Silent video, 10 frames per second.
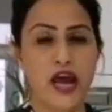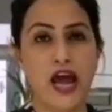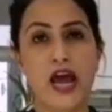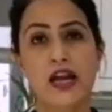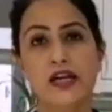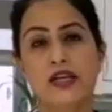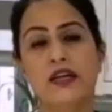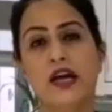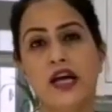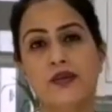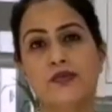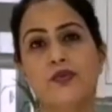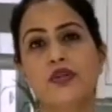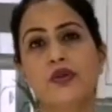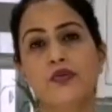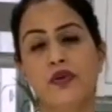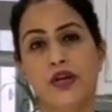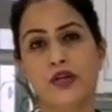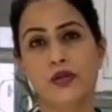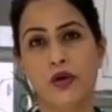and it helps with the
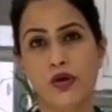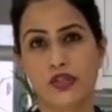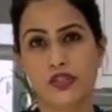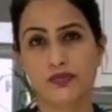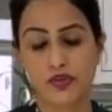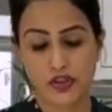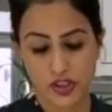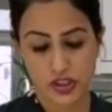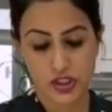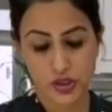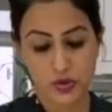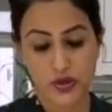weight loss with the zero